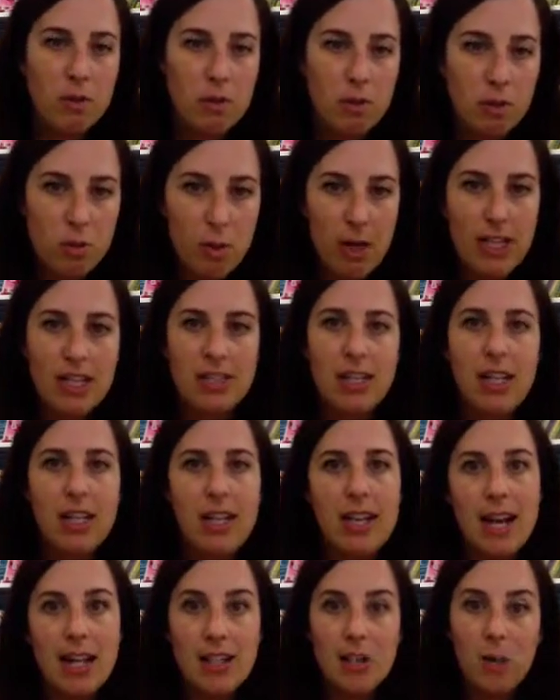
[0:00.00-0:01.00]
translating
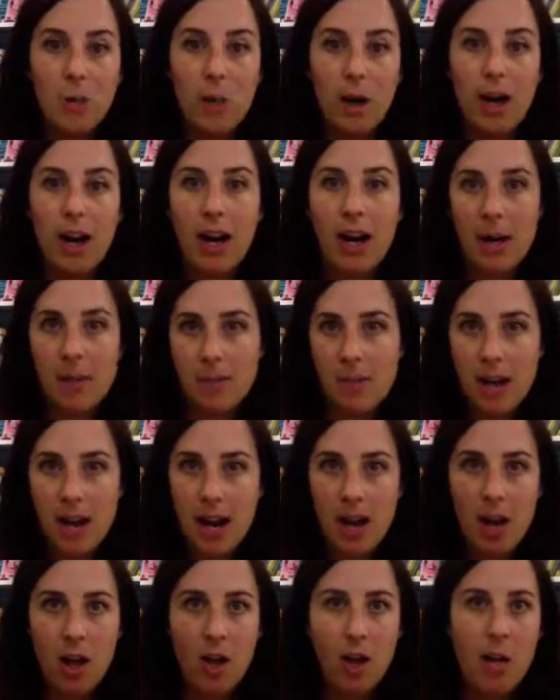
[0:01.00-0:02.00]
that to where I am
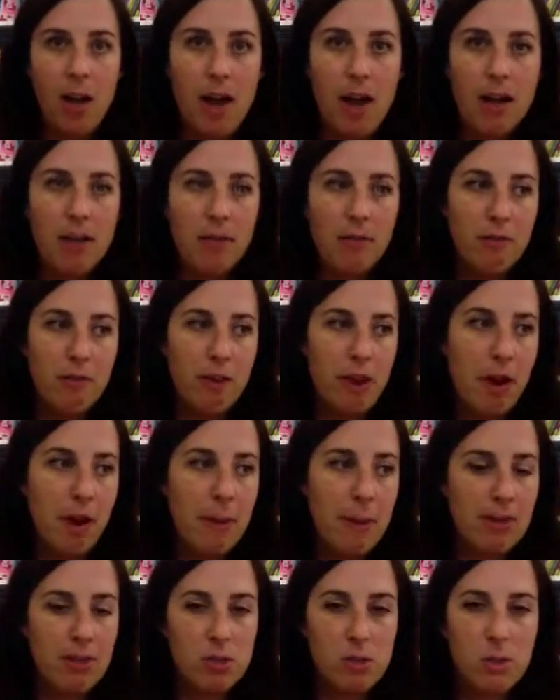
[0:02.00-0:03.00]
now, of
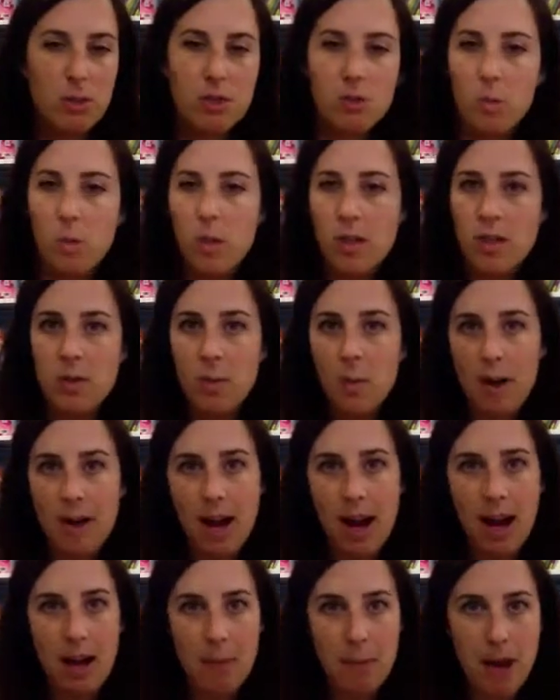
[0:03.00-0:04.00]
my school has one-to-one
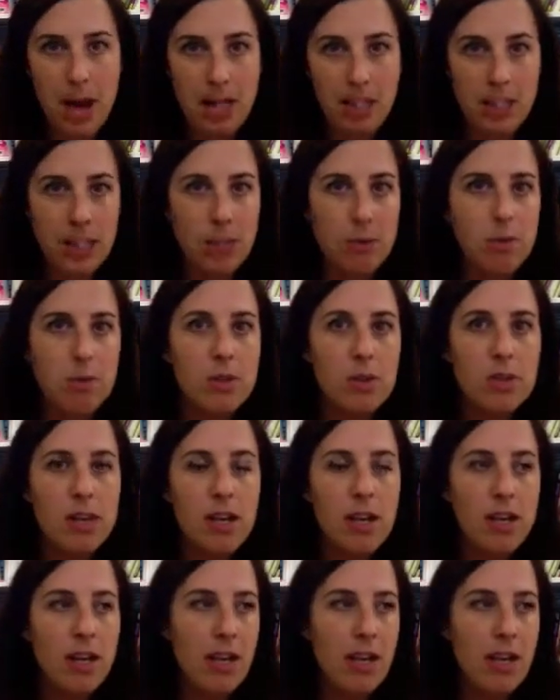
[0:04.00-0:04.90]
iPad use,